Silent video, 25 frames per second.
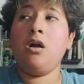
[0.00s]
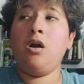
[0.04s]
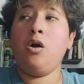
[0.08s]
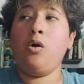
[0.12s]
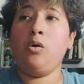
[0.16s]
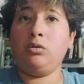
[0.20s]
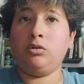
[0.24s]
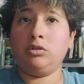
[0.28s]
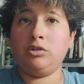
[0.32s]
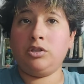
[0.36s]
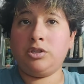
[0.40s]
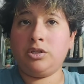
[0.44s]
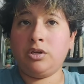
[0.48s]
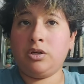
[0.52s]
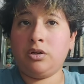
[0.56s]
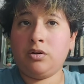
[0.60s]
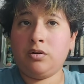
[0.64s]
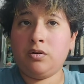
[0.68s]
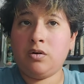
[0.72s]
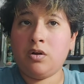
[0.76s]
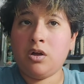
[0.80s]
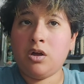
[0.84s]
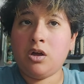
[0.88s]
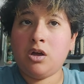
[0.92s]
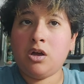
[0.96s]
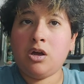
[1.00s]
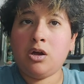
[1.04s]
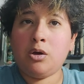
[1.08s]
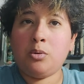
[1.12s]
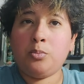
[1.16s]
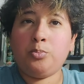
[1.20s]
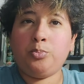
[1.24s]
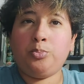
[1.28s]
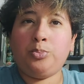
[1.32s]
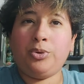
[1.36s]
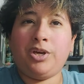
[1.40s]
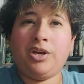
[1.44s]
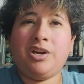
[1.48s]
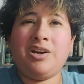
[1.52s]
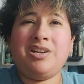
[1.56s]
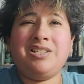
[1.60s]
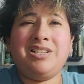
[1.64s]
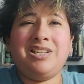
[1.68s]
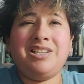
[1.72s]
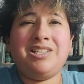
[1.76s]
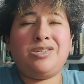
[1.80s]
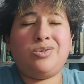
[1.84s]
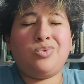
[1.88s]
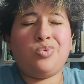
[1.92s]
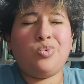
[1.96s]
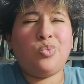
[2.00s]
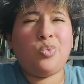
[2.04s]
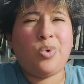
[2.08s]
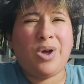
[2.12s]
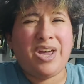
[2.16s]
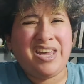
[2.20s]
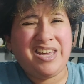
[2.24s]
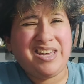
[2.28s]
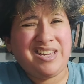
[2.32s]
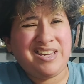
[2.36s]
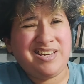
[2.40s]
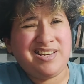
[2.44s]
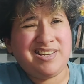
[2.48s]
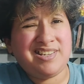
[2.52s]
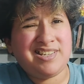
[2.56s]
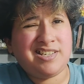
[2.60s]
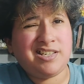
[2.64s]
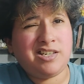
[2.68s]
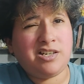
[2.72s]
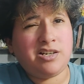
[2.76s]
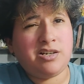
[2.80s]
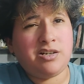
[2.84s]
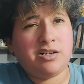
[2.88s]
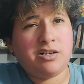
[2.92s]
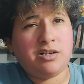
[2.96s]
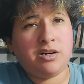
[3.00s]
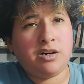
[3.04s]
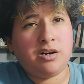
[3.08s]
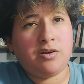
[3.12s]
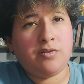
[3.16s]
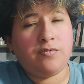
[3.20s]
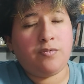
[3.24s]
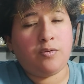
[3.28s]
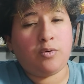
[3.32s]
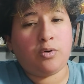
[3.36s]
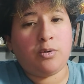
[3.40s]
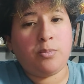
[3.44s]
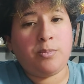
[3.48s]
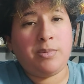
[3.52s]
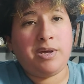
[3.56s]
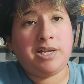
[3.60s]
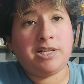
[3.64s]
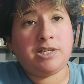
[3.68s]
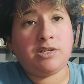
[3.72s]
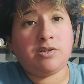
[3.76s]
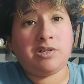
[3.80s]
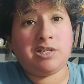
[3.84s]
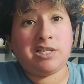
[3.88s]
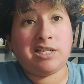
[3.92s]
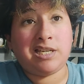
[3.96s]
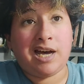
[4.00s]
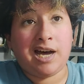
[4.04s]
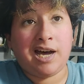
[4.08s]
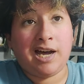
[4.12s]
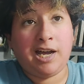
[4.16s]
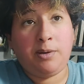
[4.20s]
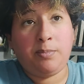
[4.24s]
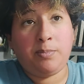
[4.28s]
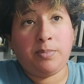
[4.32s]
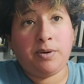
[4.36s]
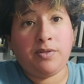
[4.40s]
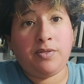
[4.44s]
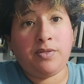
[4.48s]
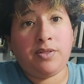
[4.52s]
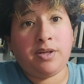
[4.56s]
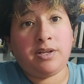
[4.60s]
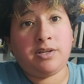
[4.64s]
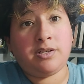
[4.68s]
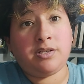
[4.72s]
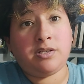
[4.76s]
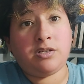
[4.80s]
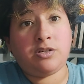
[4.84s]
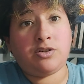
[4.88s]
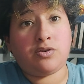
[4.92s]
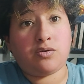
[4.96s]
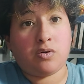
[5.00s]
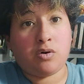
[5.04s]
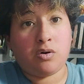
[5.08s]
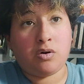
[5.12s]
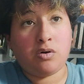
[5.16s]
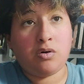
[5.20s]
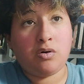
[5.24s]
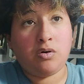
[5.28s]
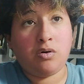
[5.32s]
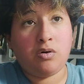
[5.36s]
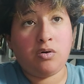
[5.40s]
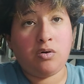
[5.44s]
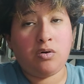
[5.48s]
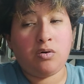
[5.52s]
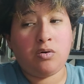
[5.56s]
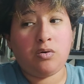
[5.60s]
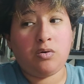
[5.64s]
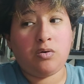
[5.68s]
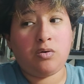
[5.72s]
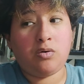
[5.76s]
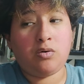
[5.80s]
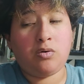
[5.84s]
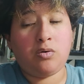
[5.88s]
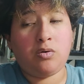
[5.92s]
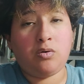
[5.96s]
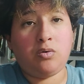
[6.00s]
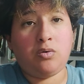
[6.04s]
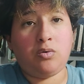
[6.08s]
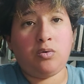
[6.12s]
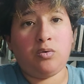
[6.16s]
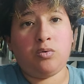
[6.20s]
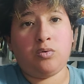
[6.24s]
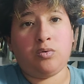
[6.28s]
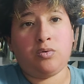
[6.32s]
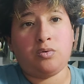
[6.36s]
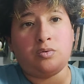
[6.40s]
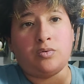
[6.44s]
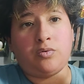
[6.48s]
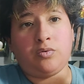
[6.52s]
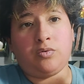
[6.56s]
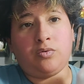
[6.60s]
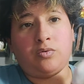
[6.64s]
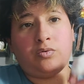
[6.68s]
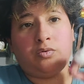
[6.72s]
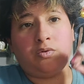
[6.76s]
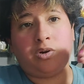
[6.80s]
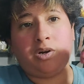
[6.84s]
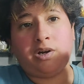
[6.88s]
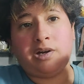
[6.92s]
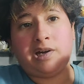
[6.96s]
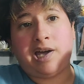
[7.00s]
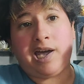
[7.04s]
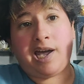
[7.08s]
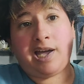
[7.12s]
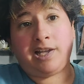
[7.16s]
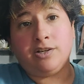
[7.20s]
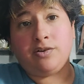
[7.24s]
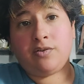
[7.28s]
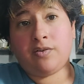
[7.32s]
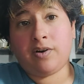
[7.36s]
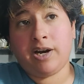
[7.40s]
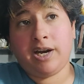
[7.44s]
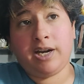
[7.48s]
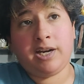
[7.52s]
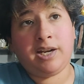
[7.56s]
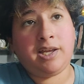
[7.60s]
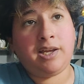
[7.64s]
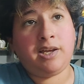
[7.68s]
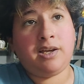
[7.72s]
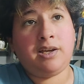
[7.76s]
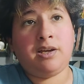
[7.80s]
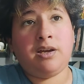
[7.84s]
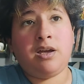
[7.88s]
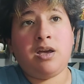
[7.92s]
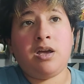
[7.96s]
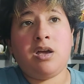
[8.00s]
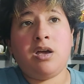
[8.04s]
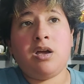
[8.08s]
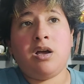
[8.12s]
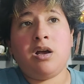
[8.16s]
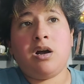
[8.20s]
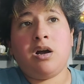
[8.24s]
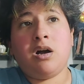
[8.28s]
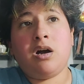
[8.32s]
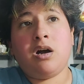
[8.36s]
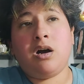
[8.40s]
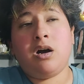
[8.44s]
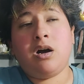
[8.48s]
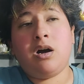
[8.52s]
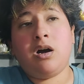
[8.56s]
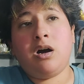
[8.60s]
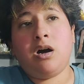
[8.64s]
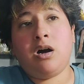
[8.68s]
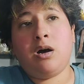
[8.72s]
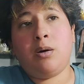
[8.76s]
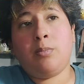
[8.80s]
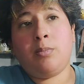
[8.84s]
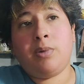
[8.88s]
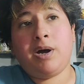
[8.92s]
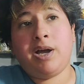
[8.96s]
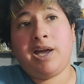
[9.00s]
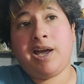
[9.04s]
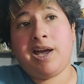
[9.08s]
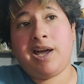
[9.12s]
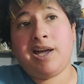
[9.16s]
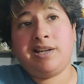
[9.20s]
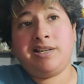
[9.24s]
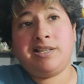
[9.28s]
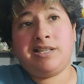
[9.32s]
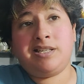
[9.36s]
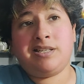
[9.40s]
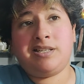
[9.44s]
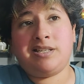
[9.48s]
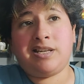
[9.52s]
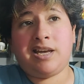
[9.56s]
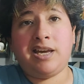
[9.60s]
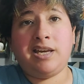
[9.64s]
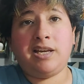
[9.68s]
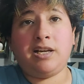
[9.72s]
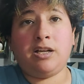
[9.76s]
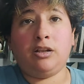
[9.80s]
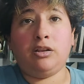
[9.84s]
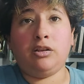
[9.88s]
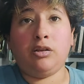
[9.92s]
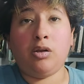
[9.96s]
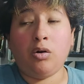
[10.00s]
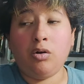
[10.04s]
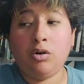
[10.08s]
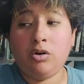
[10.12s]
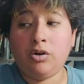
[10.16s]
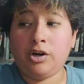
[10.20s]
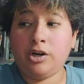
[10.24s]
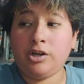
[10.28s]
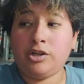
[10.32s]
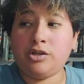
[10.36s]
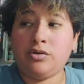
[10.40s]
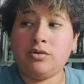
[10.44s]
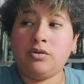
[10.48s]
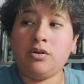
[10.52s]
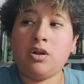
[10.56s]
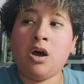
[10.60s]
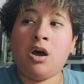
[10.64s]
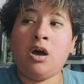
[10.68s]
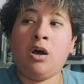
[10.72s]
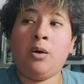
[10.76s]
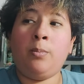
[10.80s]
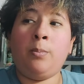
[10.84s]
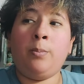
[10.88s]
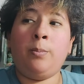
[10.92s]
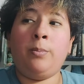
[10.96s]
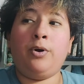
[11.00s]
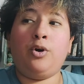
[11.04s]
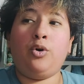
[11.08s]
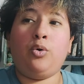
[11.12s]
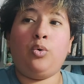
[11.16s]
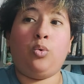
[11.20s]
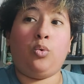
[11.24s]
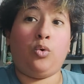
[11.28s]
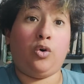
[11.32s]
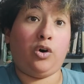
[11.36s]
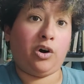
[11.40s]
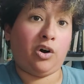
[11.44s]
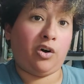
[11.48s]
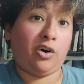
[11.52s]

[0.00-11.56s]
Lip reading: Also, because it's way easier for me to type than draw or handwriting, my hands take longer to numb or